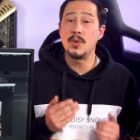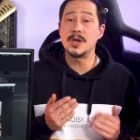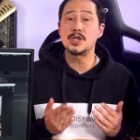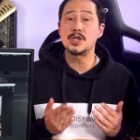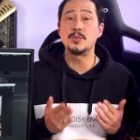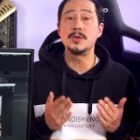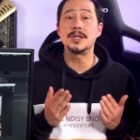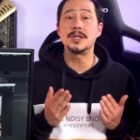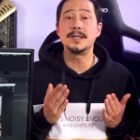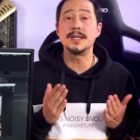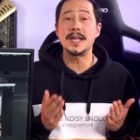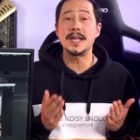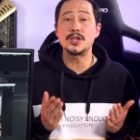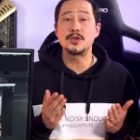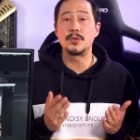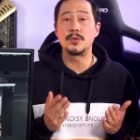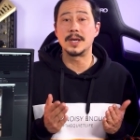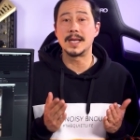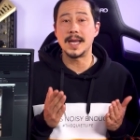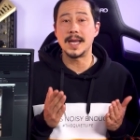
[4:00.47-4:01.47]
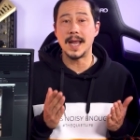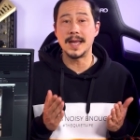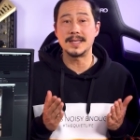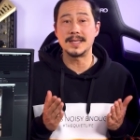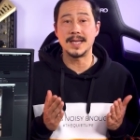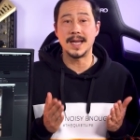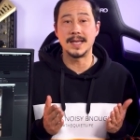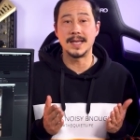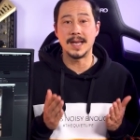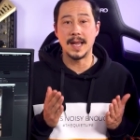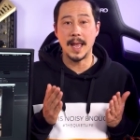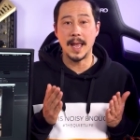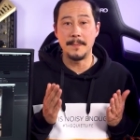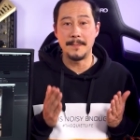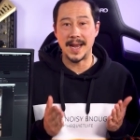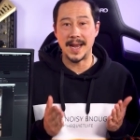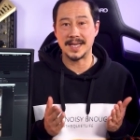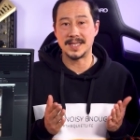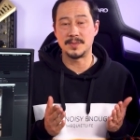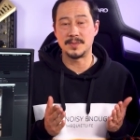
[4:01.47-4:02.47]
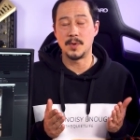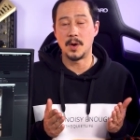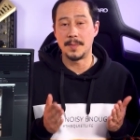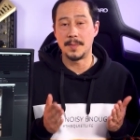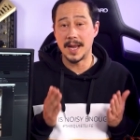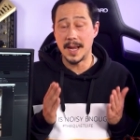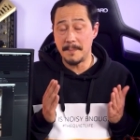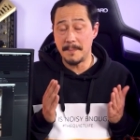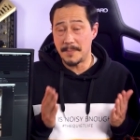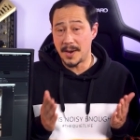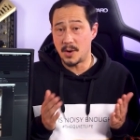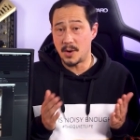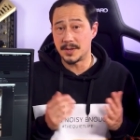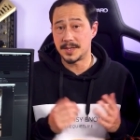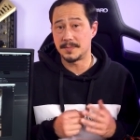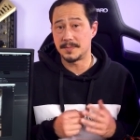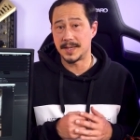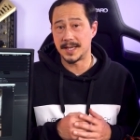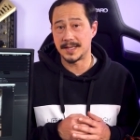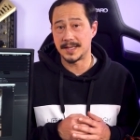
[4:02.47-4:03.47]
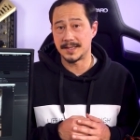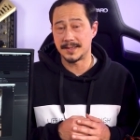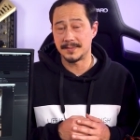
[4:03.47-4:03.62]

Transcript: which would naturally attain a maximum in power demand.